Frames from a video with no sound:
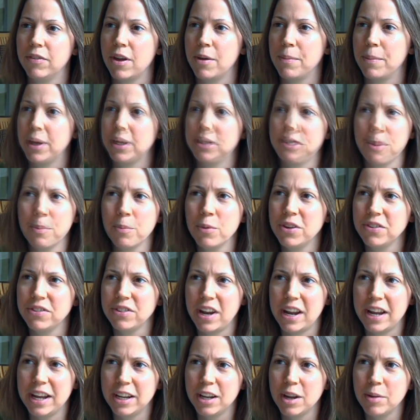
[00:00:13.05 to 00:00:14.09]
For some reason,
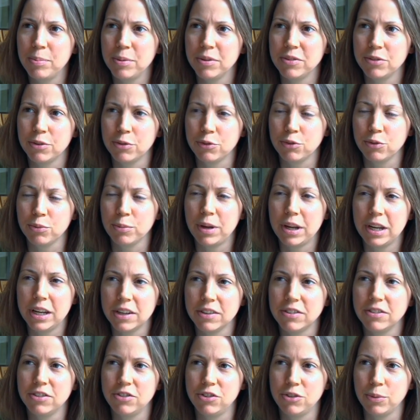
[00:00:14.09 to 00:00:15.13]
I end up in social media
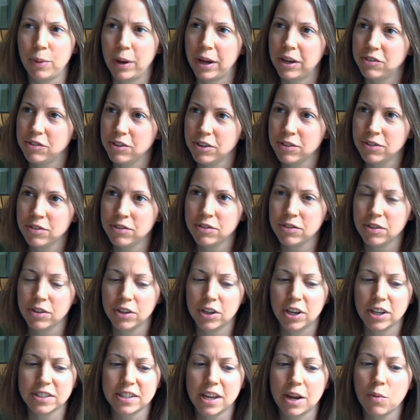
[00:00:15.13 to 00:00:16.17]
situations
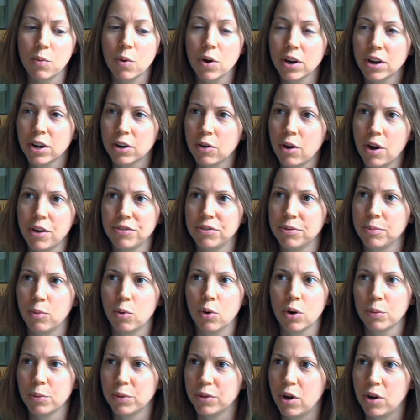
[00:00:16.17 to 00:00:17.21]
because I work across the
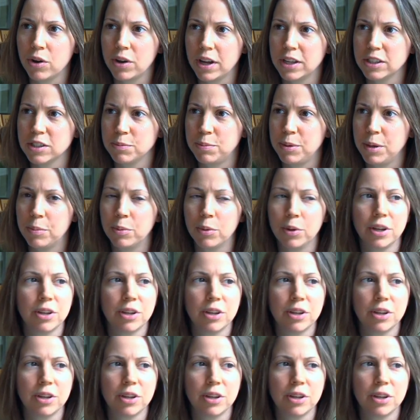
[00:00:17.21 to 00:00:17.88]
board with all kinds of people,